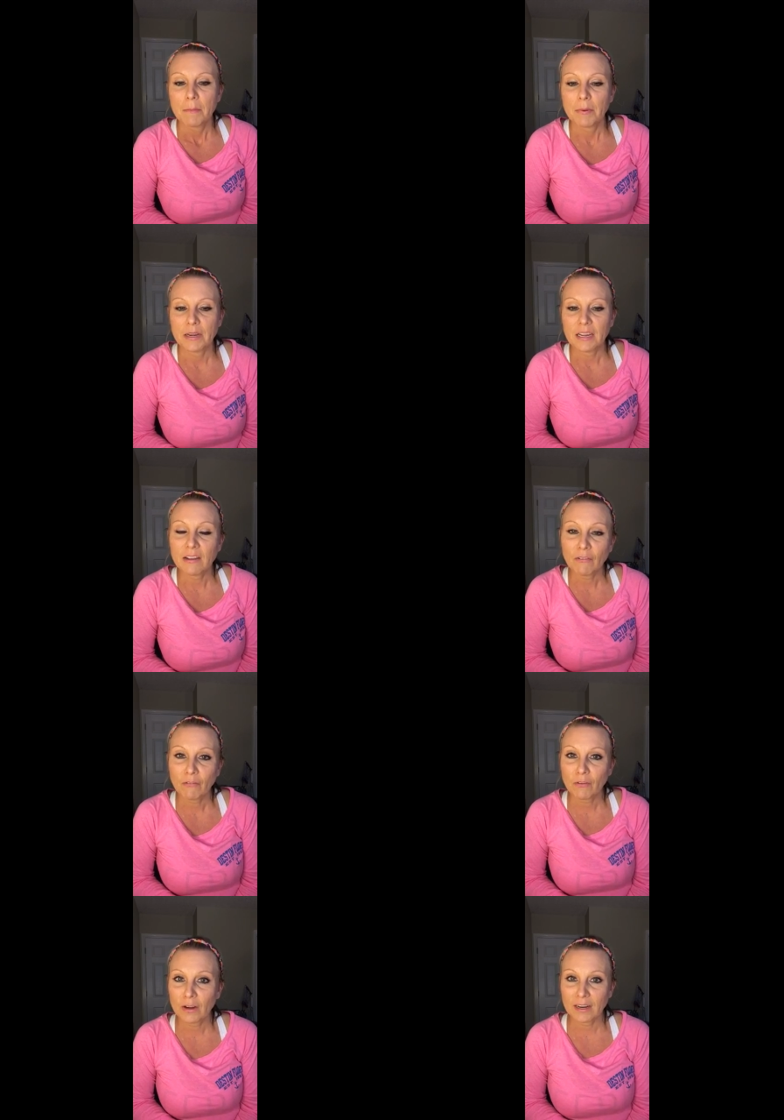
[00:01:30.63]
But if
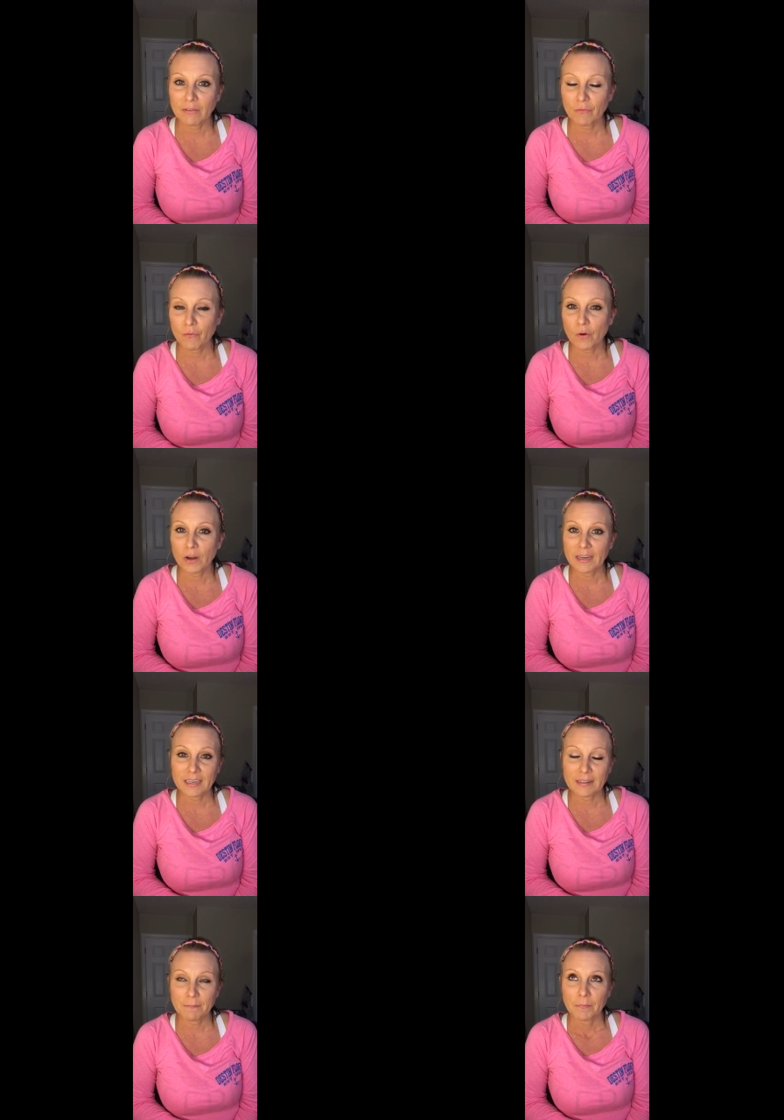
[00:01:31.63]
for for
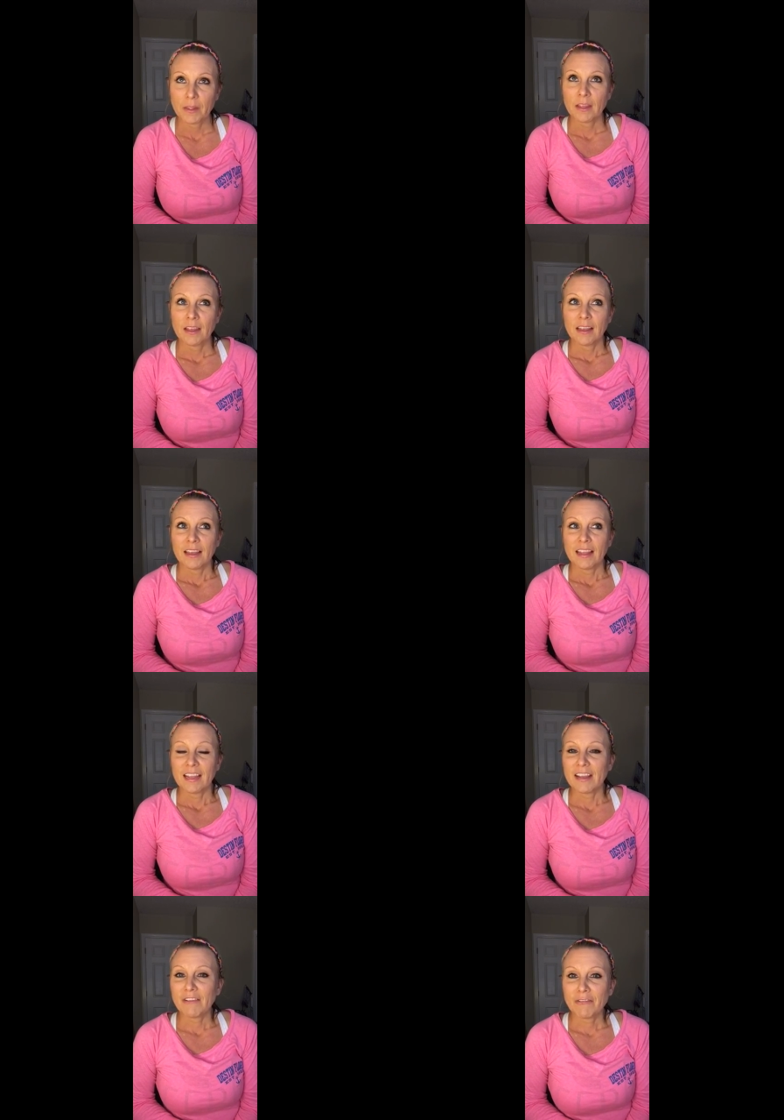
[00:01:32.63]

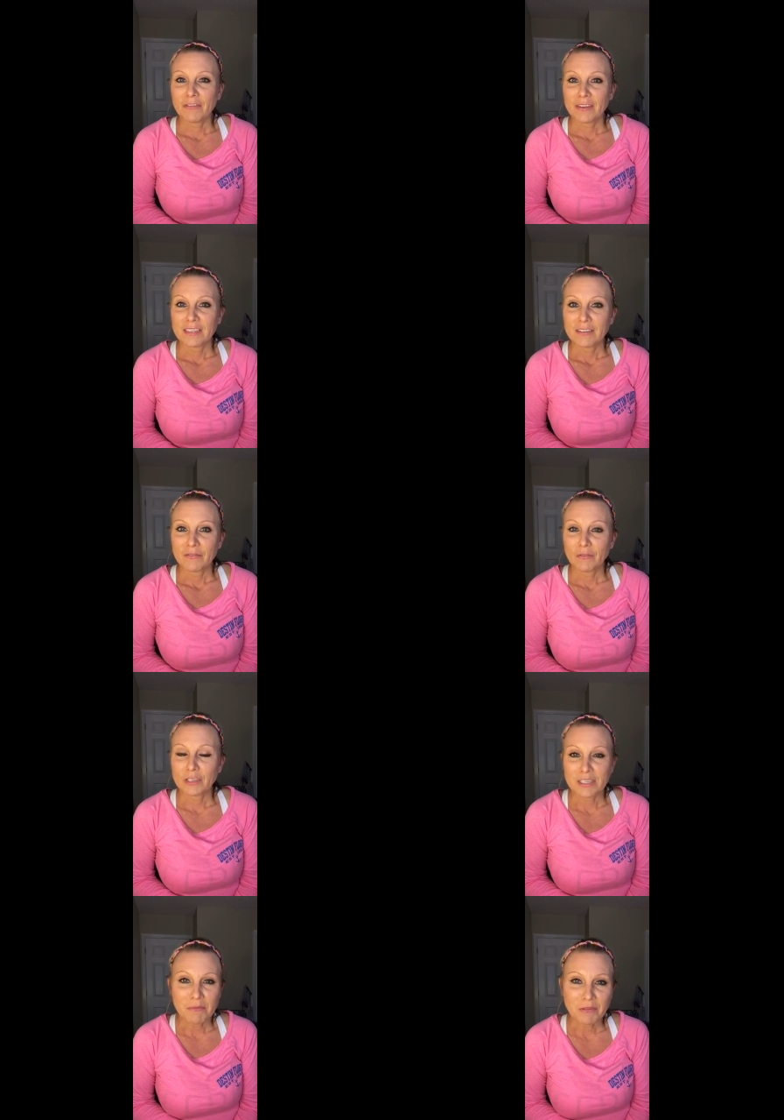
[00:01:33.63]
if
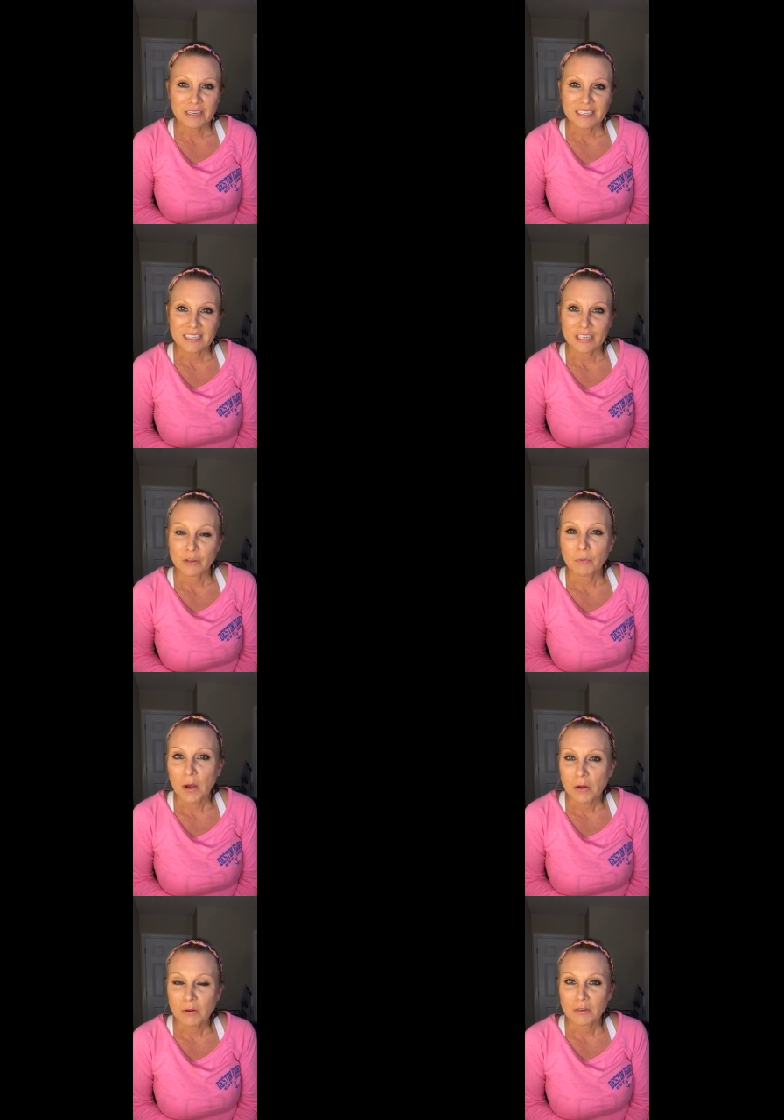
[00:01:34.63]
for some reason you
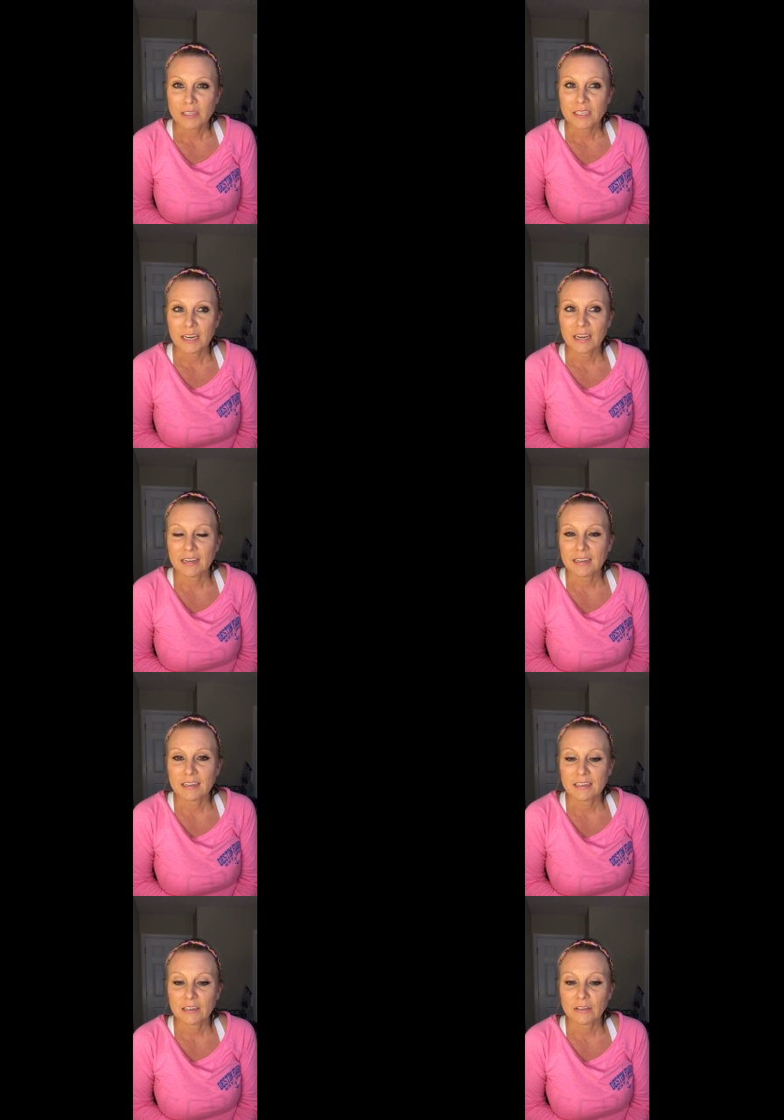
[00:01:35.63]
post
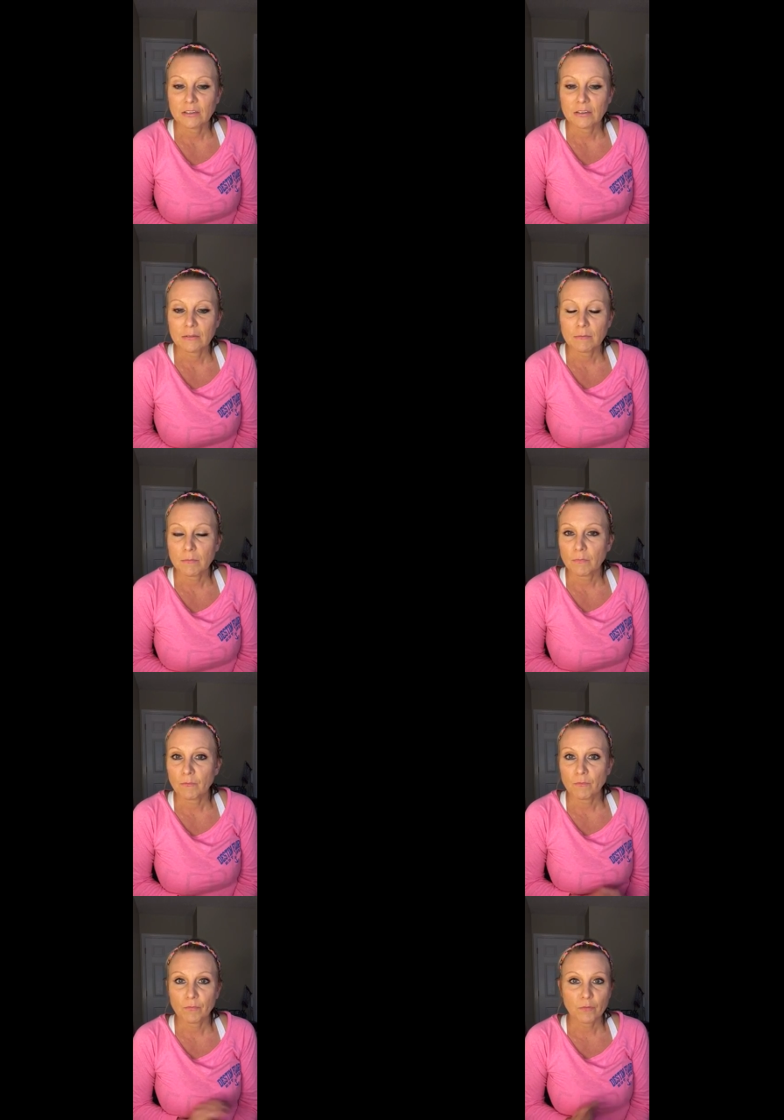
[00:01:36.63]
and
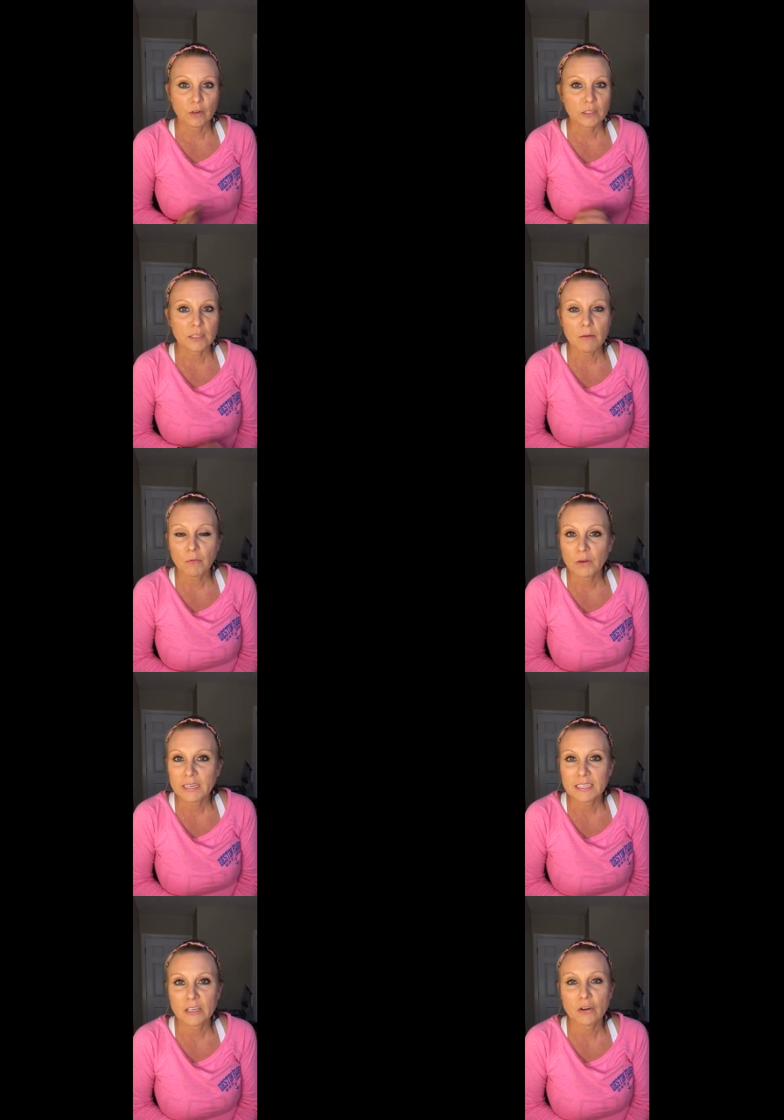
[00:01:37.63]
for some
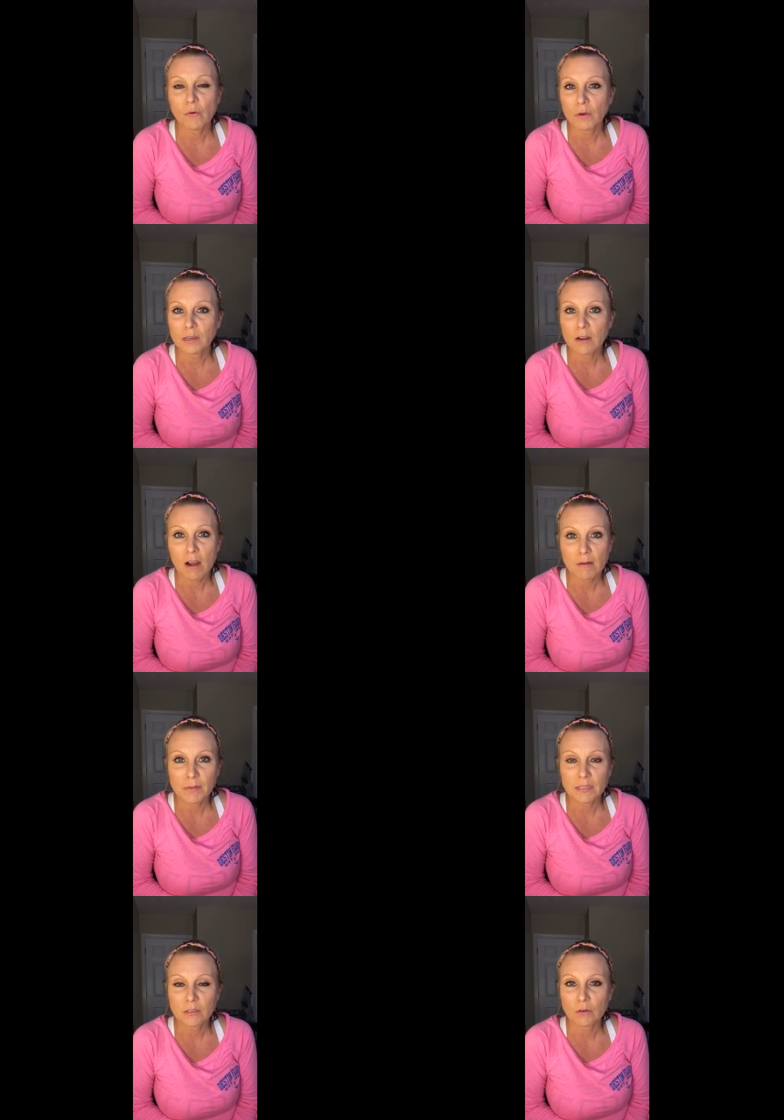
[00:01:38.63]
reason no one
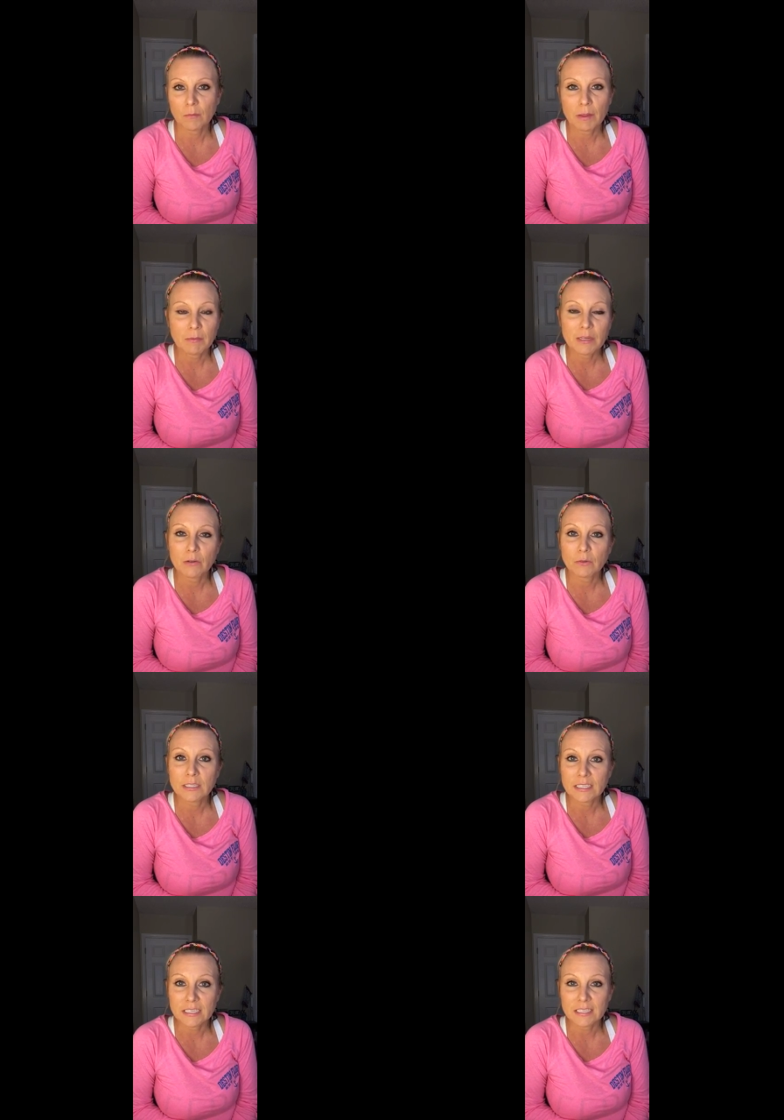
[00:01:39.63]
comments or maybe no
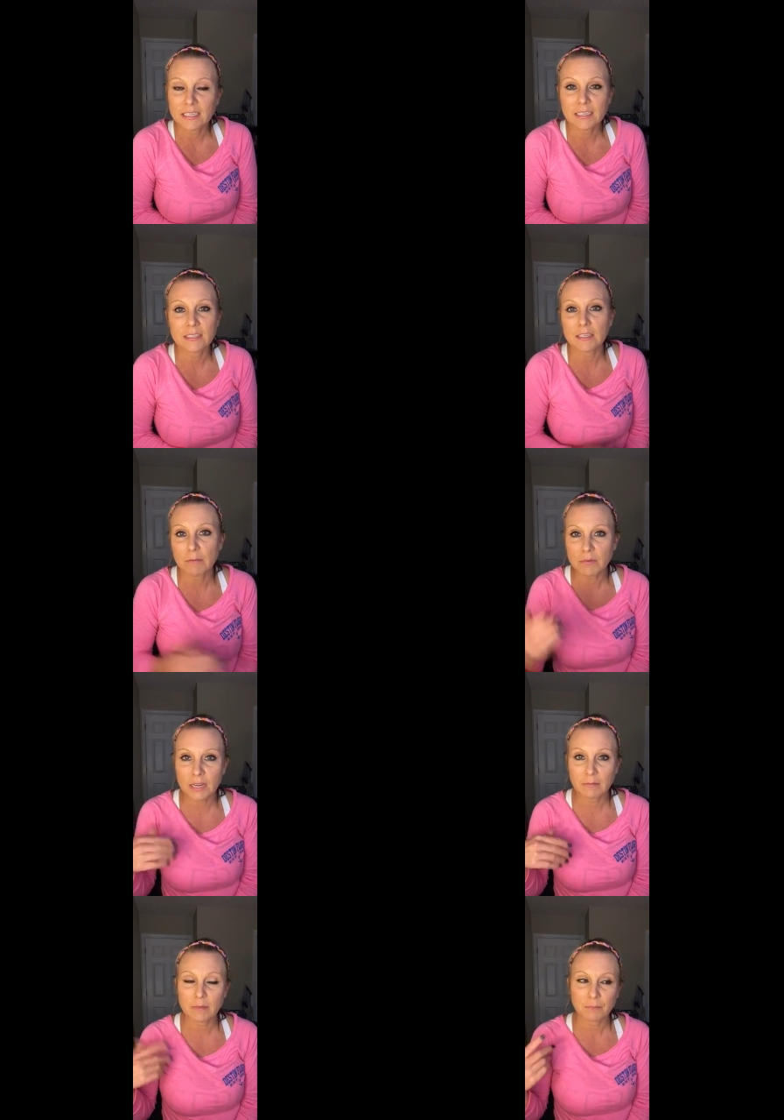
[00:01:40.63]
one sees it because
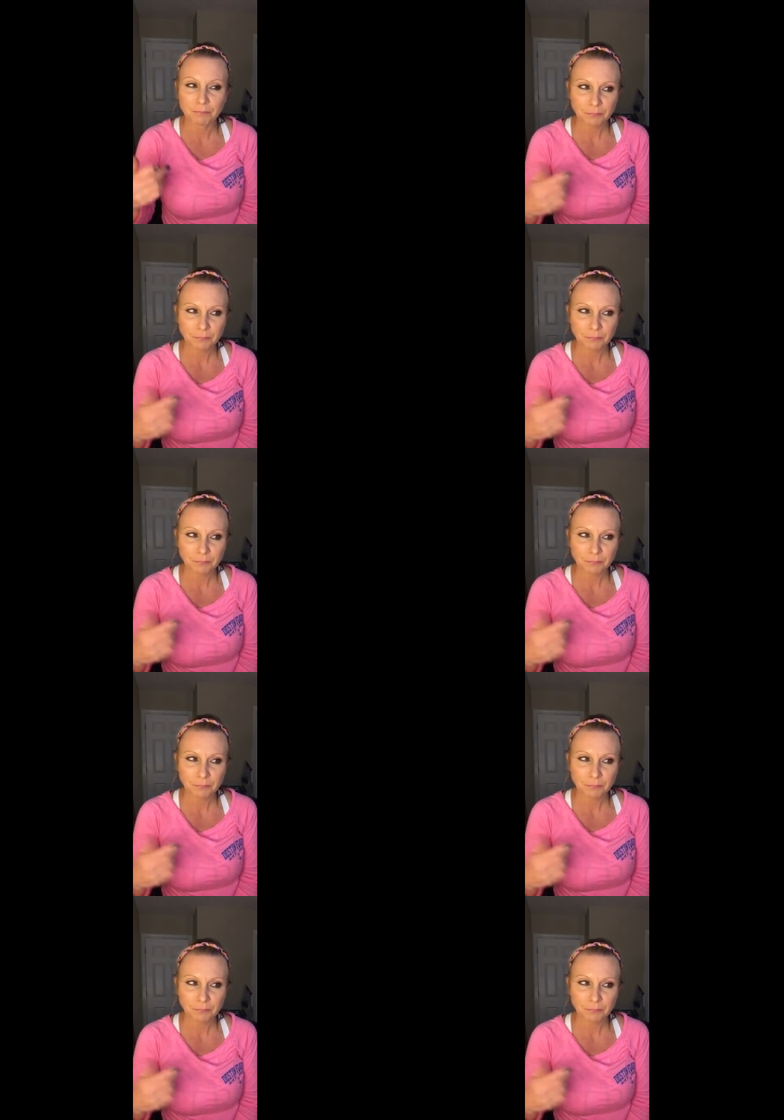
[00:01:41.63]
sometimes